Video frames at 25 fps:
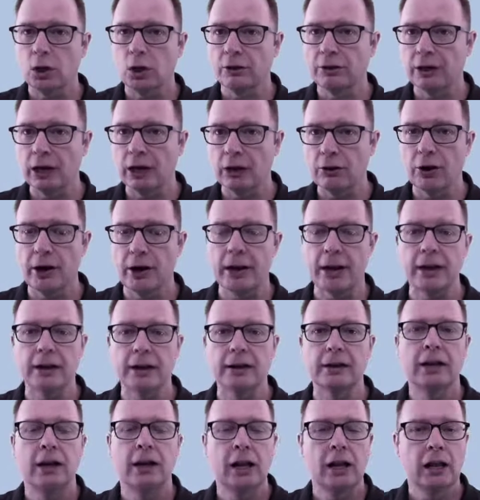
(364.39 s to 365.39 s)
On the other
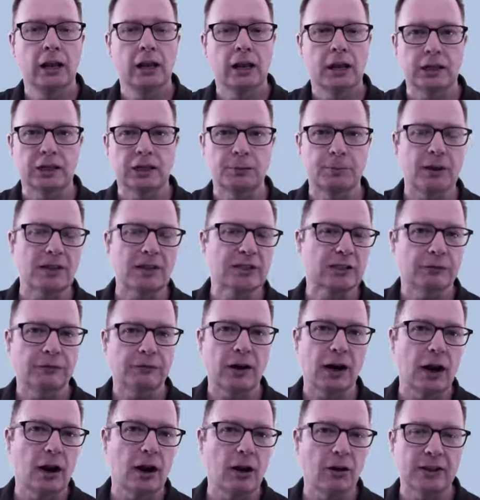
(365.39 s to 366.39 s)
hand, a
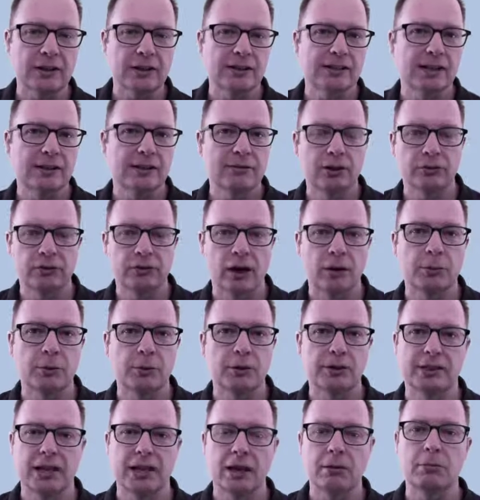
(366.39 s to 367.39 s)
specifier that's
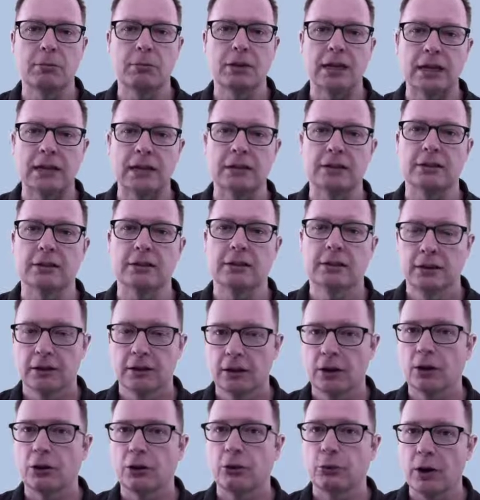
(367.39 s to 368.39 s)
75% means
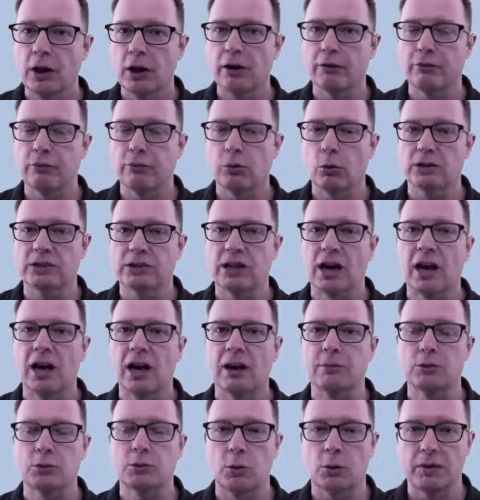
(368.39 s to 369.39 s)
3 out of 4
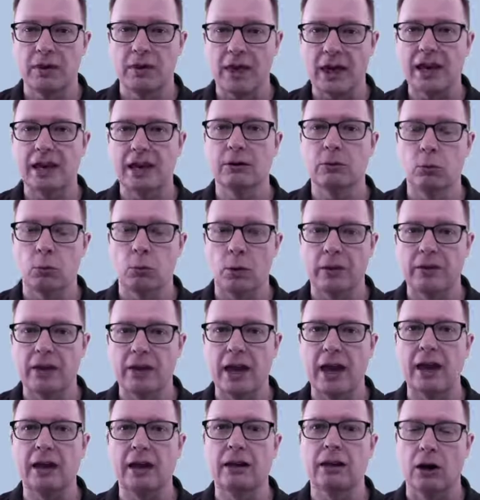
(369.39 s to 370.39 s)
times when
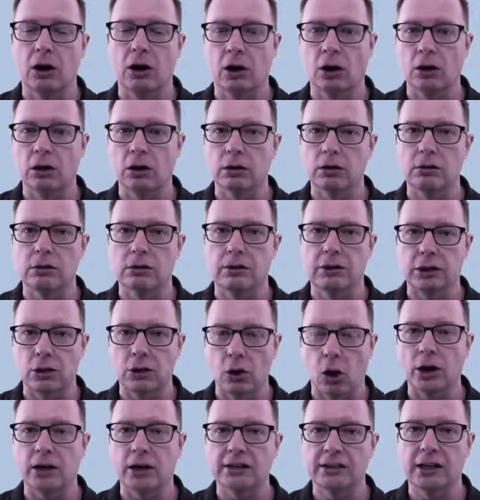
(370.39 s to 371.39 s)
they are
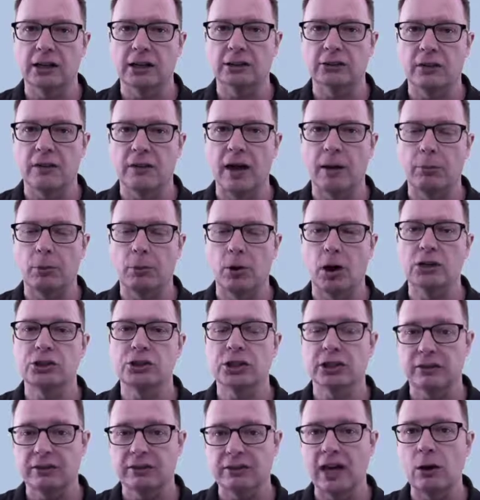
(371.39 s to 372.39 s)
the architect on that
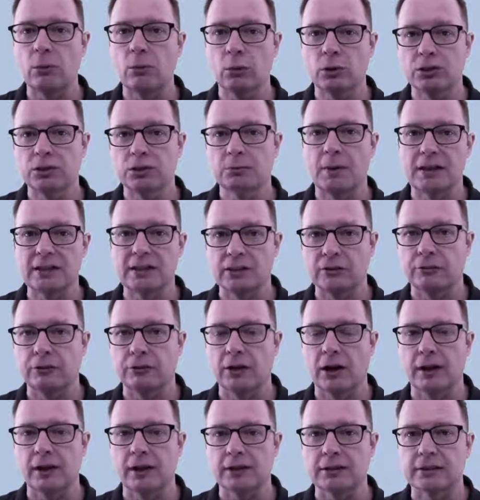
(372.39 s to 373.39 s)
project, they will
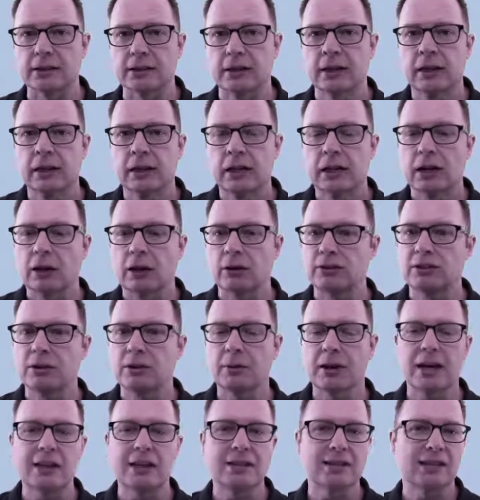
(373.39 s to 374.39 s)
specify us. Now, in
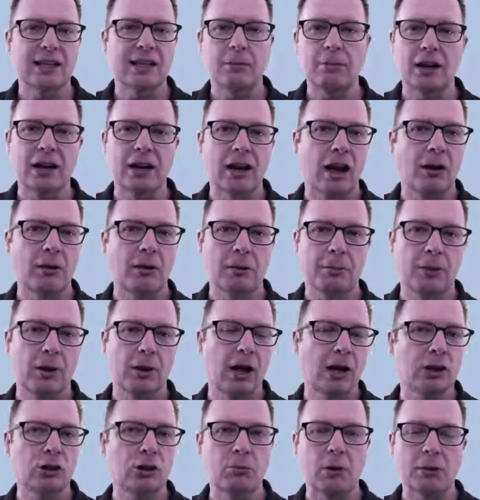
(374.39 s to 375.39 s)
some cases, that may not
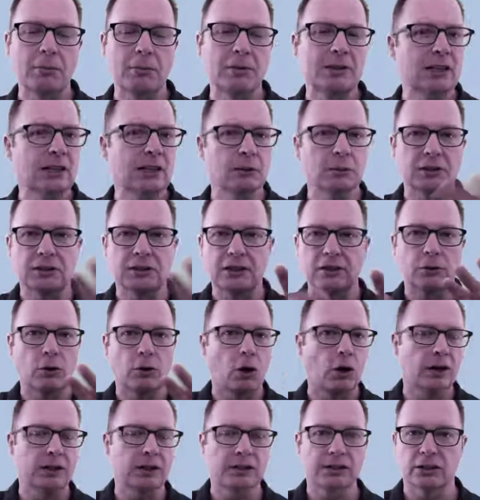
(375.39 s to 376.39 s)
apply. You might be dealing with
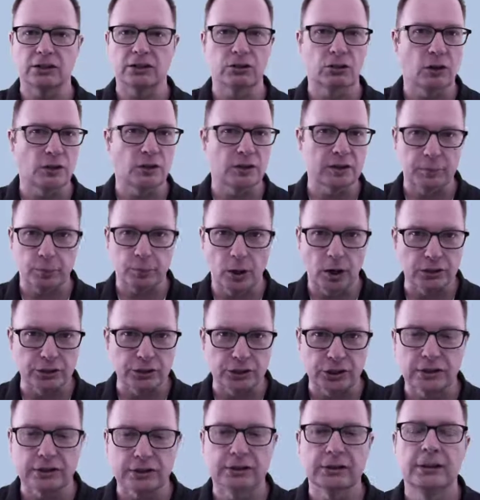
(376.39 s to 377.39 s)
different architects on all these
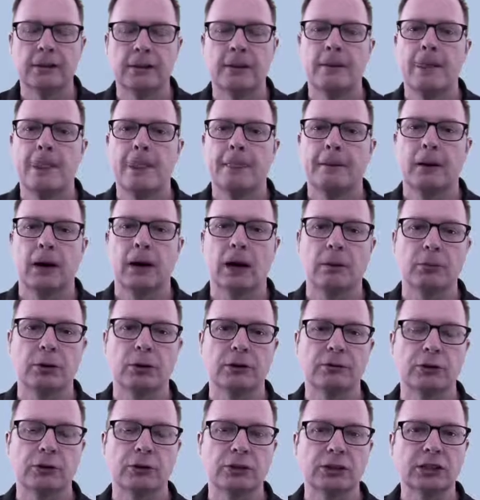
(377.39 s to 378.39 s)
projects.
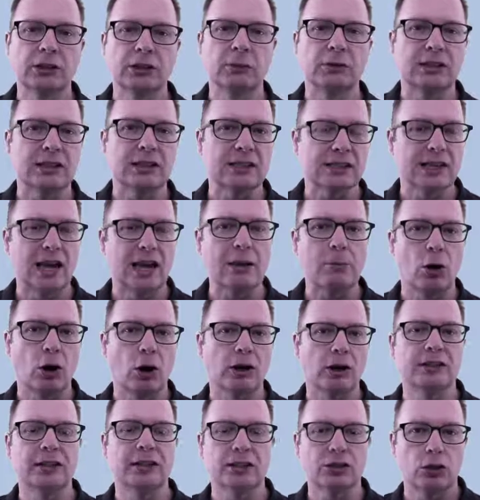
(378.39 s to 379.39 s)
But if you're dealing with the same
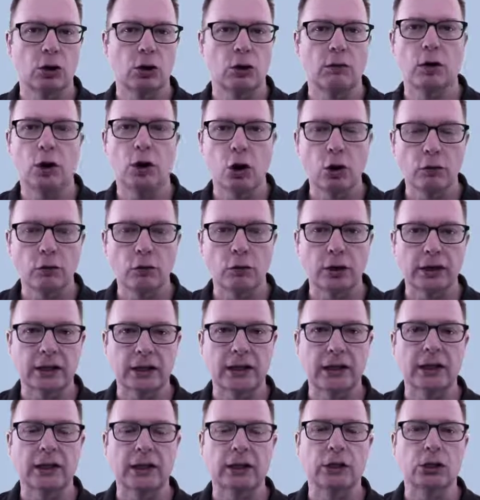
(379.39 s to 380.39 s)
architects over and over
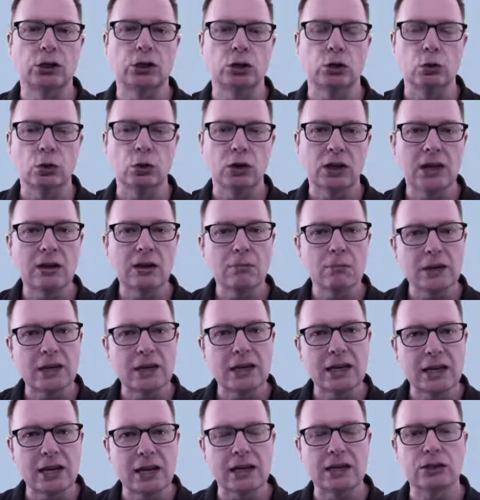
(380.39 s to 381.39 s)
again, you can
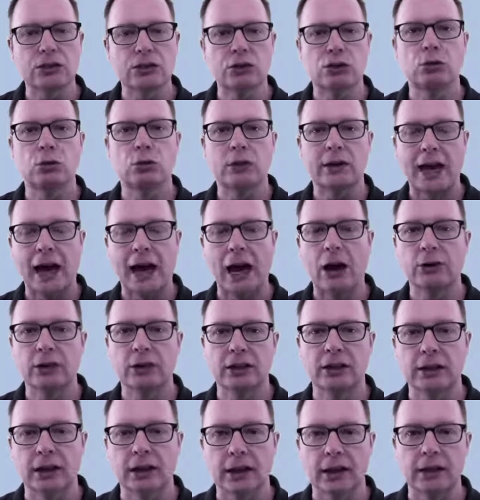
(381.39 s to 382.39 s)
begin to
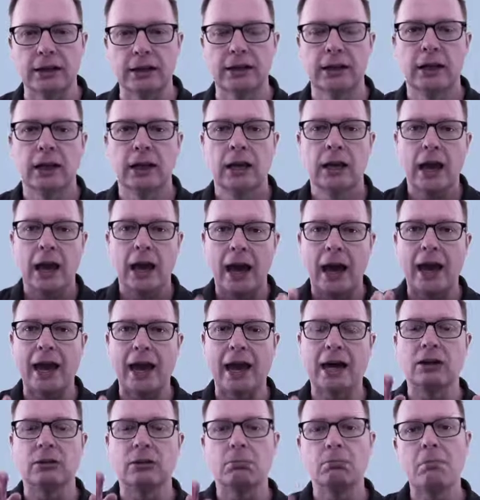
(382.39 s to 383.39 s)
calculate
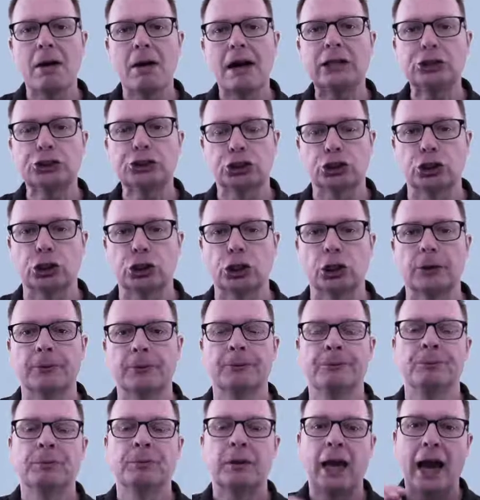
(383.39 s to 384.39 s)
and
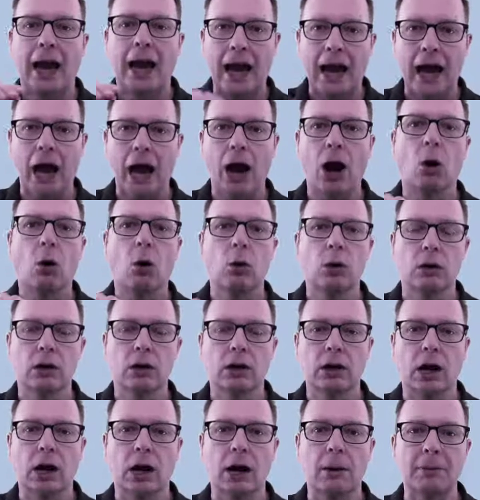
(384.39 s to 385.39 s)
measure
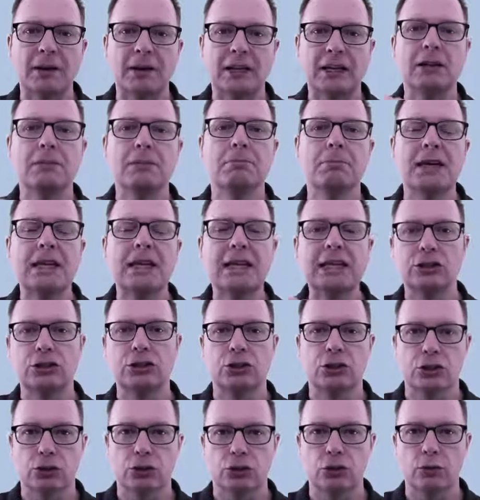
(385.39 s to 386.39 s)
how
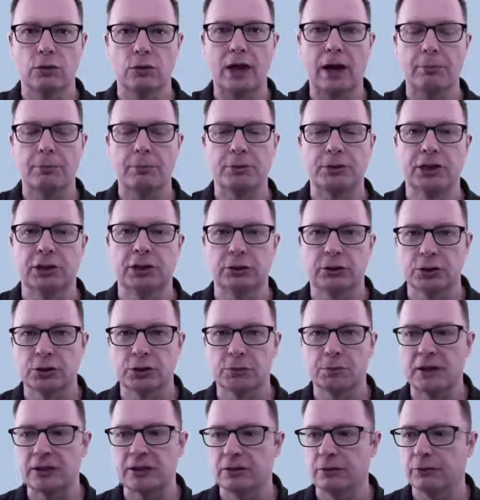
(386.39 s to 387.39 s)
committed to you that particular
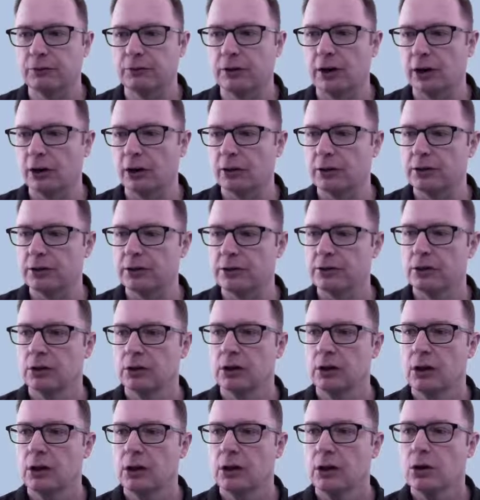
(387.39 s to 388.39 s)
specifier
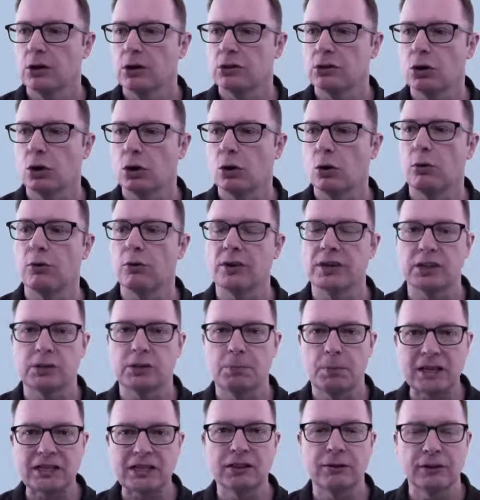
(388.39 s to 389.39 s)
is. So the
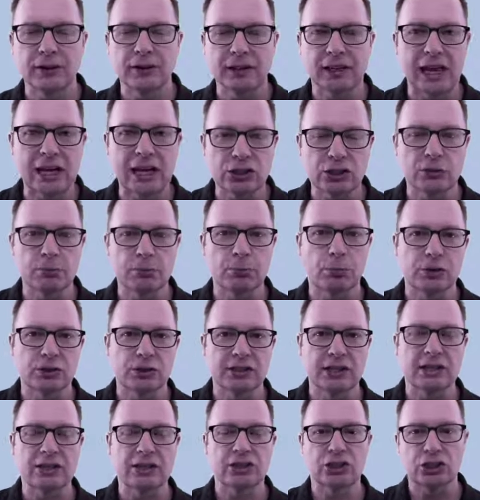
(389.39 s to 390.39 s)
specification
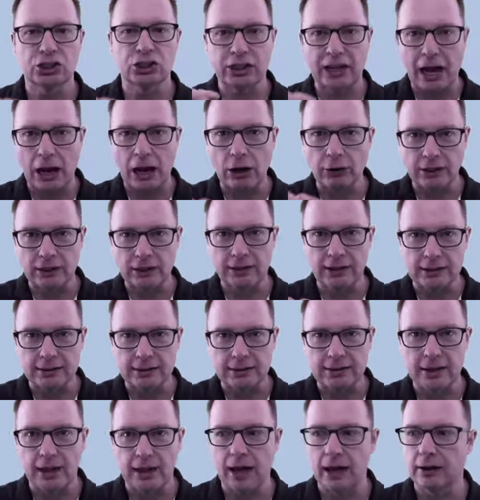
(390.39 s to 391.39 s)
percentage
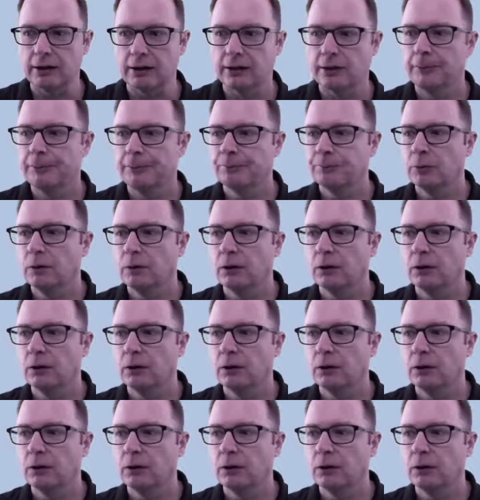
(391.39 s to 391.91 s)
calculates that.